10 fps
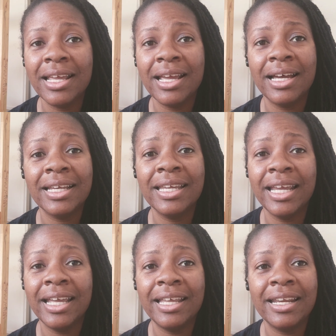
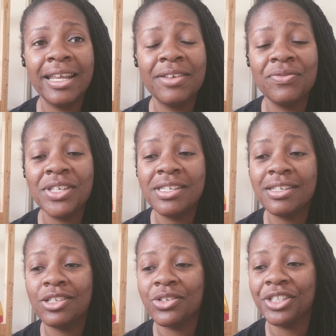Again, if this
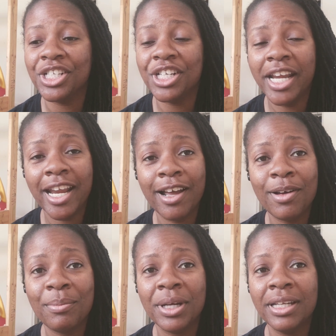is your
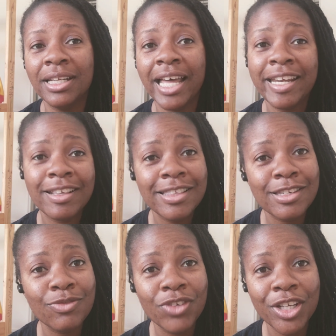jam, like this
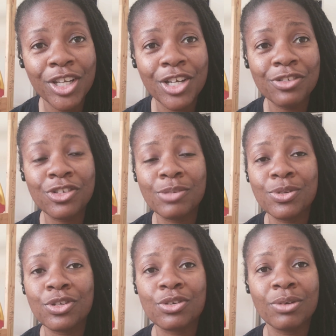video,
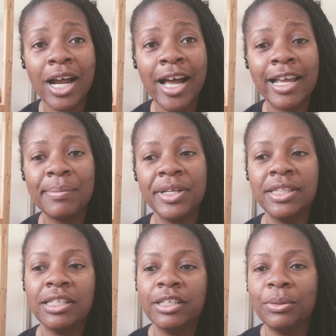subscribe, hit
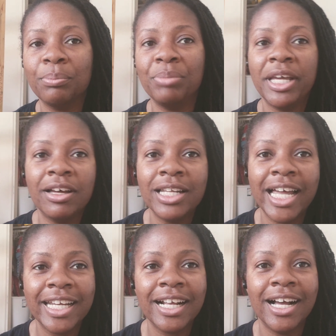the little bell
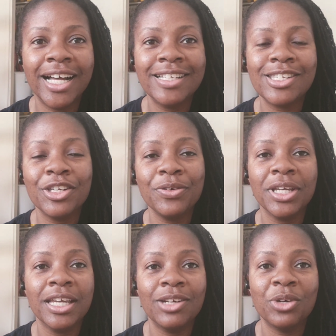icon so you can
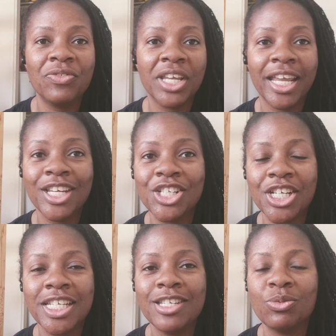get
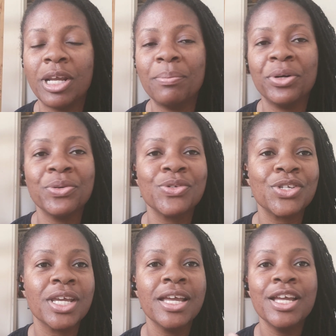notifications when I post
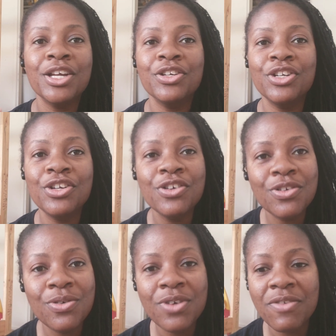
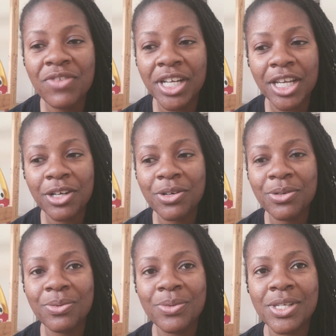new
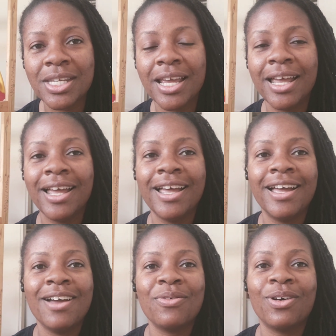videos
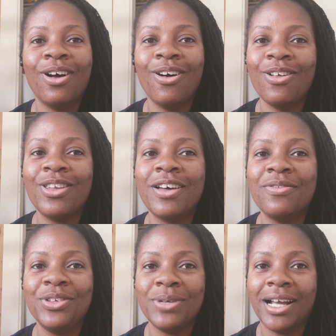for all of
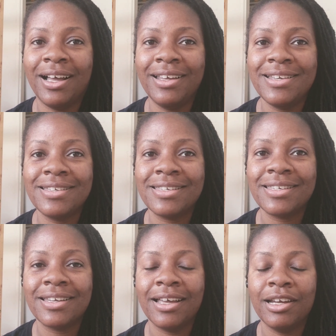you guys.
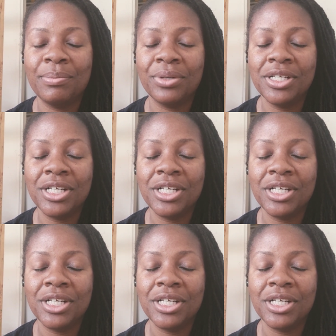I appreciate